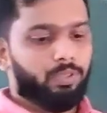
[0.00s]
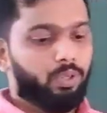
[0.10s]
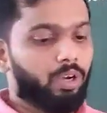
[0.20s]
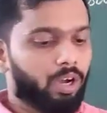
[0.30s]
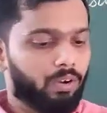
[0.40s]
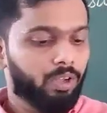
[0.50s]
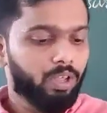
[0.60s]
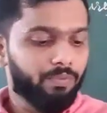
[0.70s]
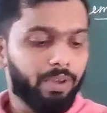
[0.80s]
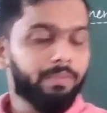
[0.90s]
You
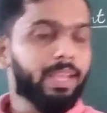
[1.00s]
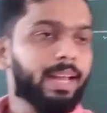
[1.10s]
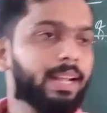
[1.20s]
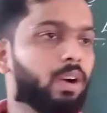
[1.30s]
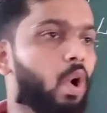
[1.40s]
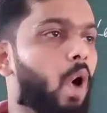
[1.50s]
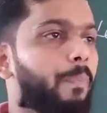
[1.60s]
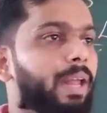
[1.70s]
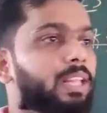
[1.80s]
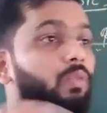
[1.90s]
know, when we are
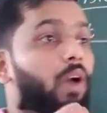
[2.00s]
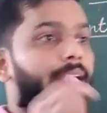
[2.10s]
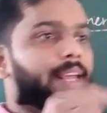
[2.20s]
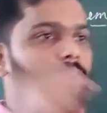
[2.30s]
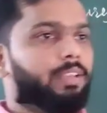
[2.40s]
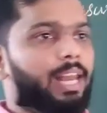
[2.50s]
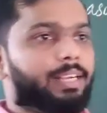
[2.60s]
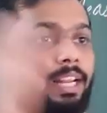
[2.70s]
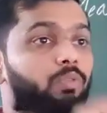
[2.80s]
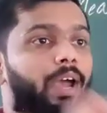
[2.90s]
opening the wire,
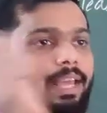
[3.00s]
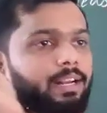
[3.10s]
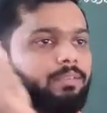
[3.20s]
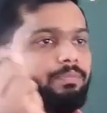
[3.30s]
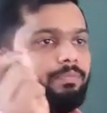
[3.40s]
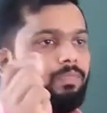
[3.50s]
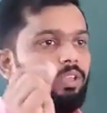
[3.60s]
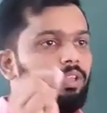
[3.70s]
electric wire,